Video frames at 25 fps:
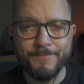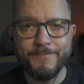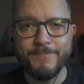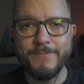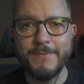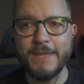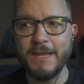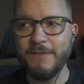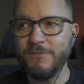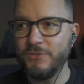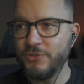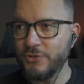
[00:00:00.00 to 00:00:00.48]

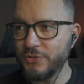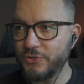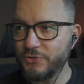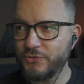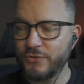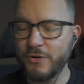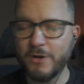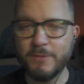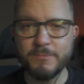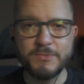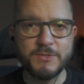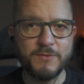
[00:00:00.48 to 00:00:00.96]
They've just
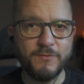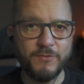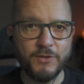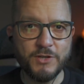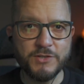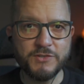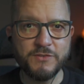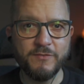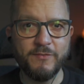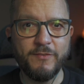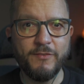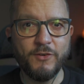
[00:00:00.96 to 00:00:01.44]
dropped
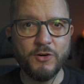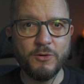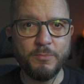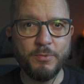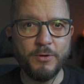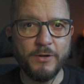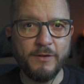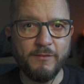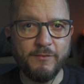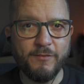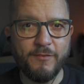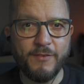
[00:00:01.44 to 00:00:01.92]
version
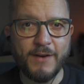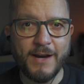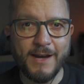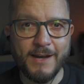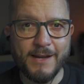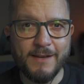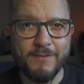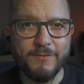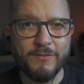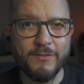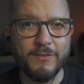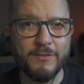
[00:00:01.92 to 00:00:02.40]

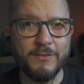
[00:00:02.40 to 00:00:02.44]
4.5,